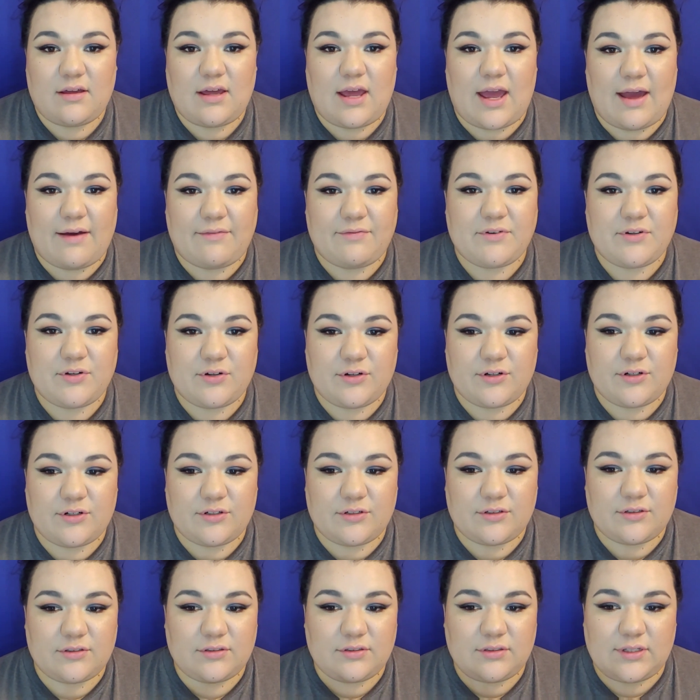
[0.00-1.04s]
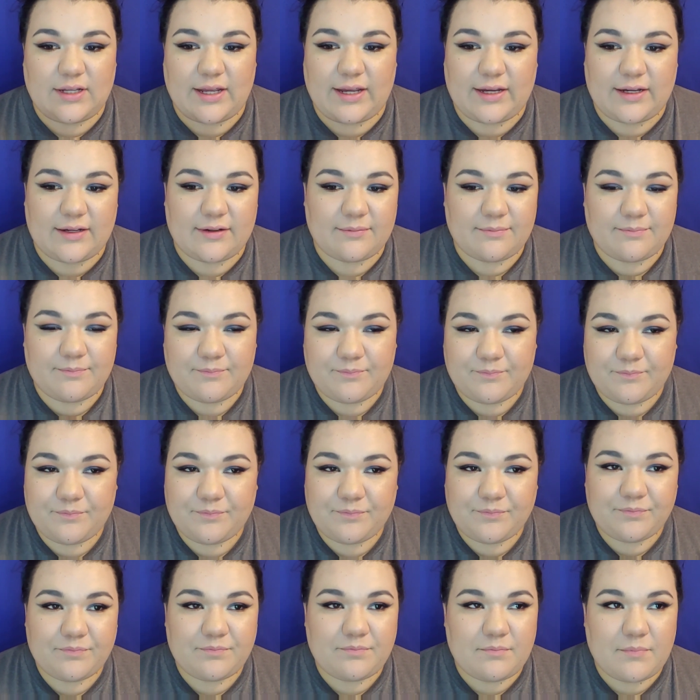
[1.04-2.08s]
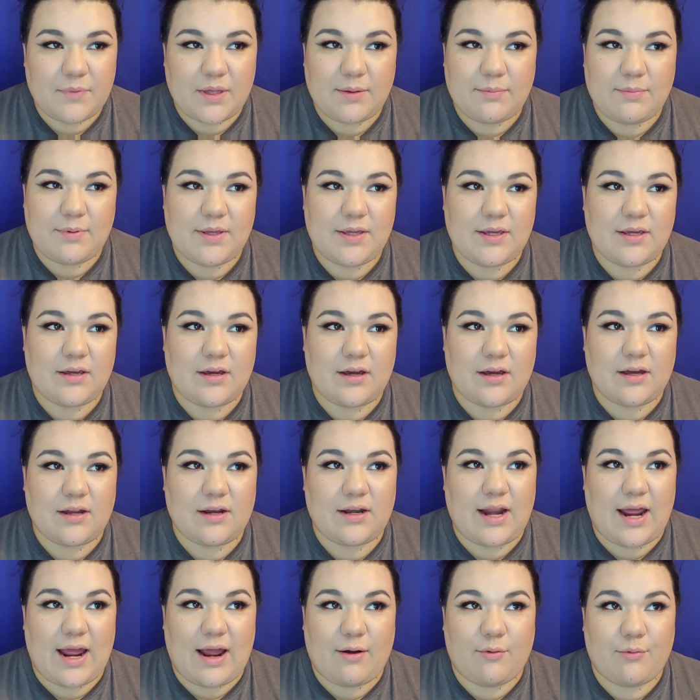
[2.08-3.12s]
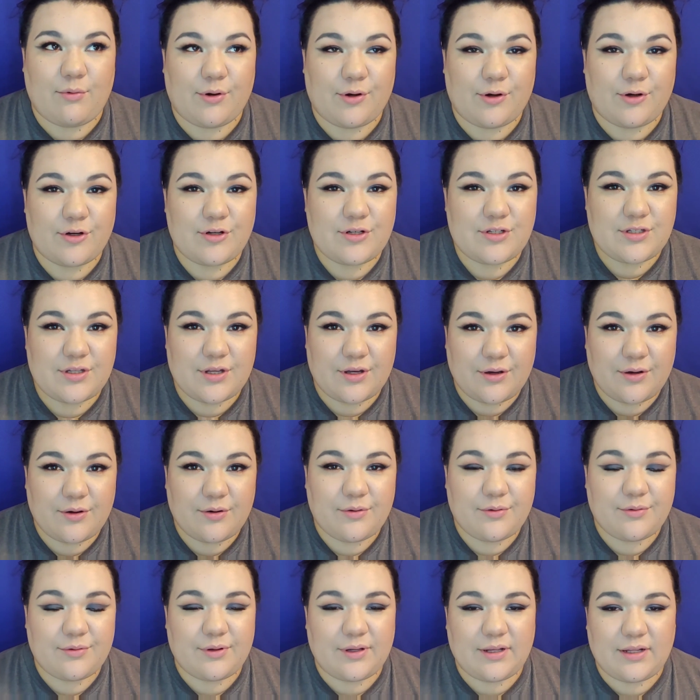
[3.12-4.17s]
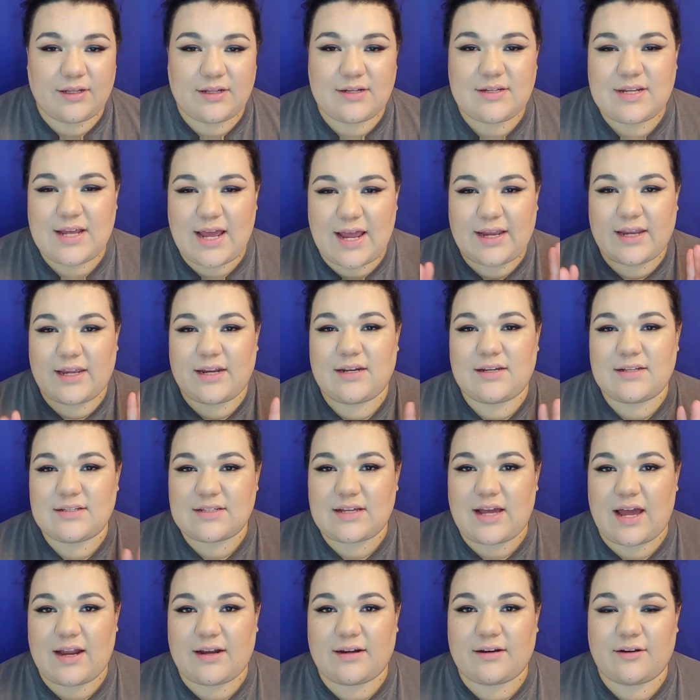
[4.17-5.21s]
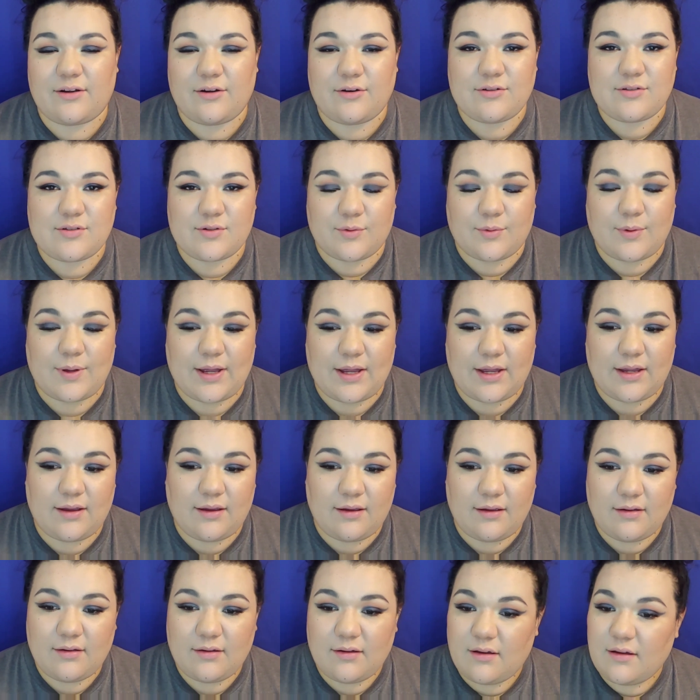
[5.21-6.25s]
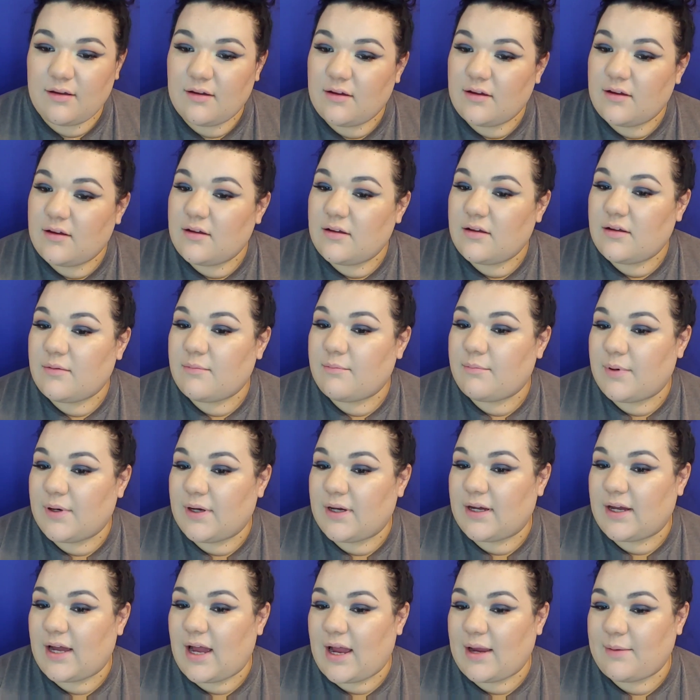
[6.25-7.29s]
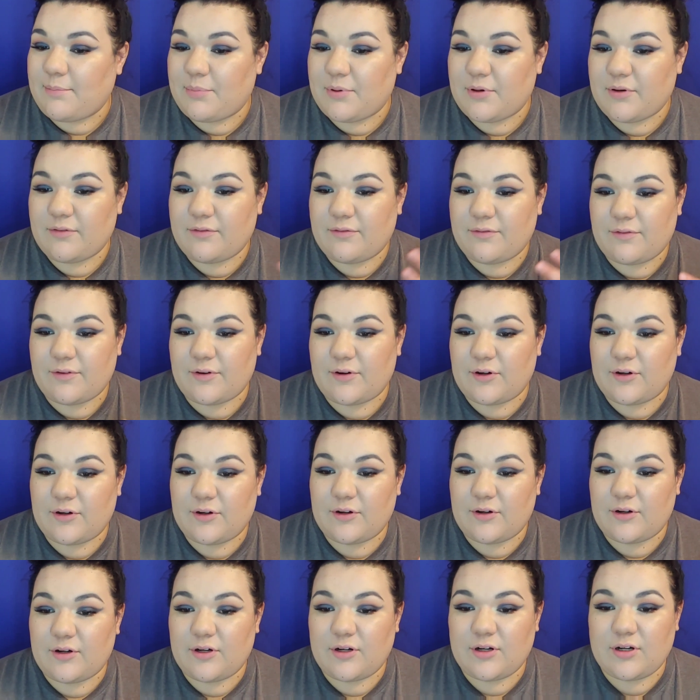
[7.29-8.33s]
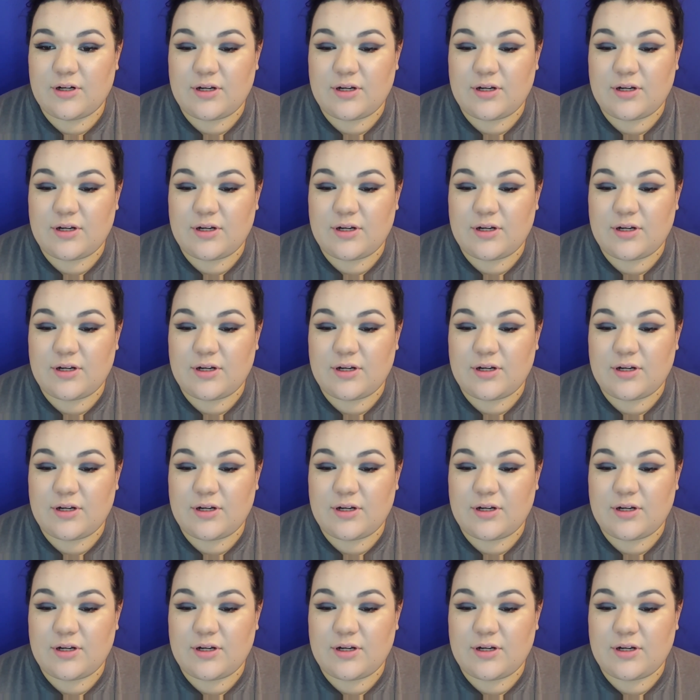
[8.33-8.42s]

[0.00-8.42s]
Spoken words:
after like maybe an hour or so. The tackiness kind of goes away. But I prefer